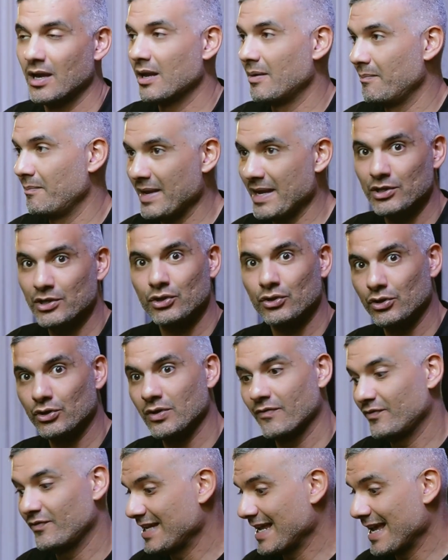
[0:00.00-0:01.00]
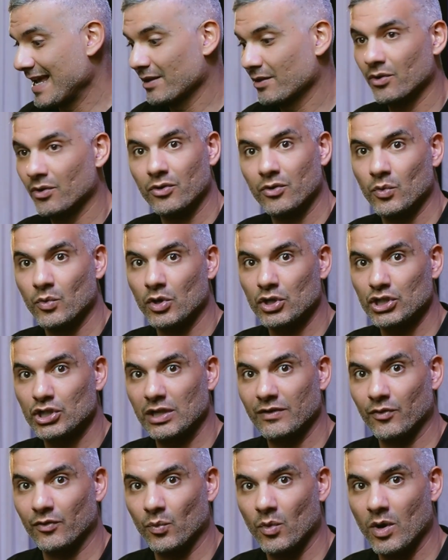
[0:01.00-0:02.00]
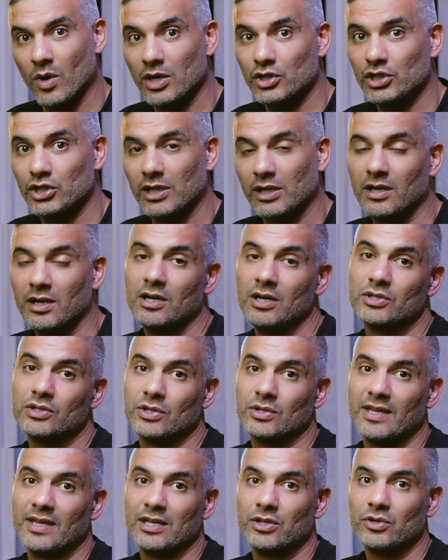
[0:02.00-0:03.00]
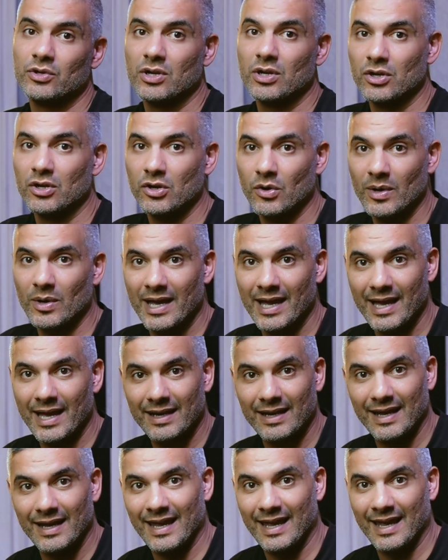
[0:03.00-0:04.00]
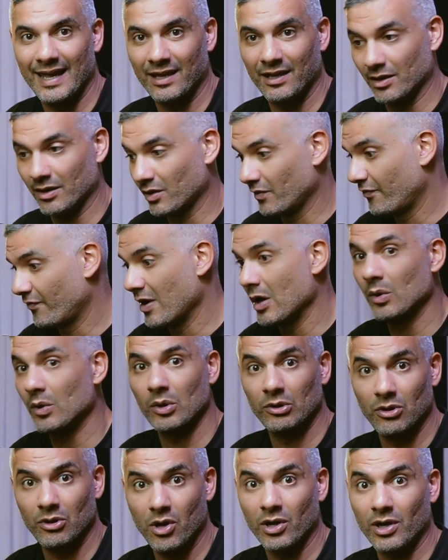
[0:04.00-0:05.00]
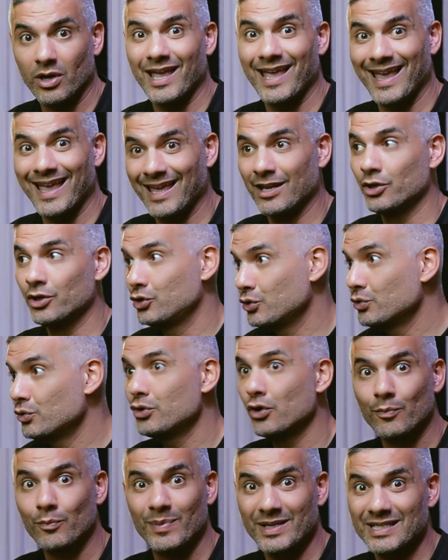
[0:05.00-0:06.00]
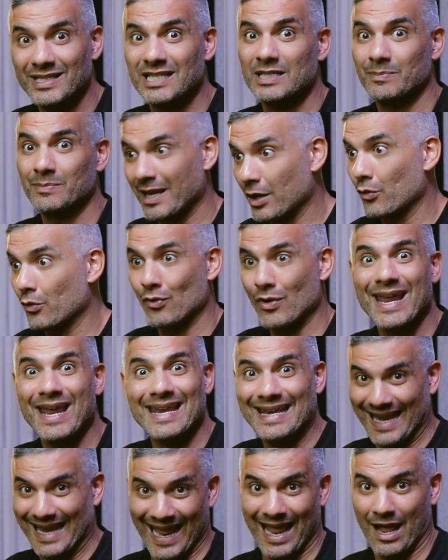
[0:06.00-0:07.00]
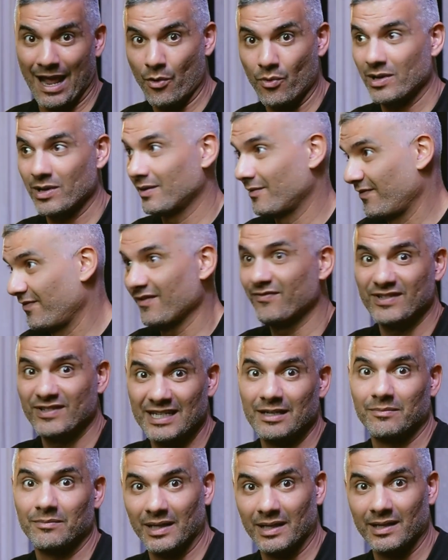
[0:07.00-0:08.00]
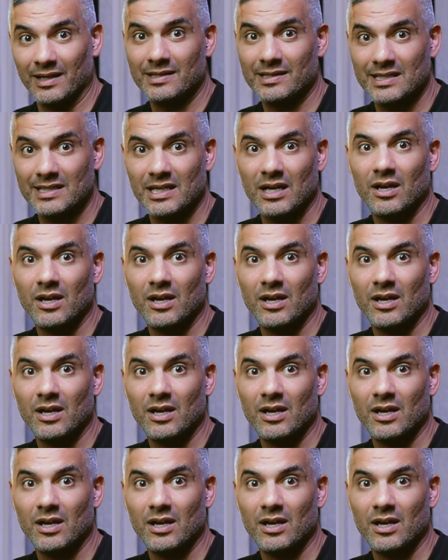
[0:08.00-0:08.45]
make sure you have downloaded the worksheet if you're watching so that you can go ahead and follow along and do your business plan right now in 15 minutes.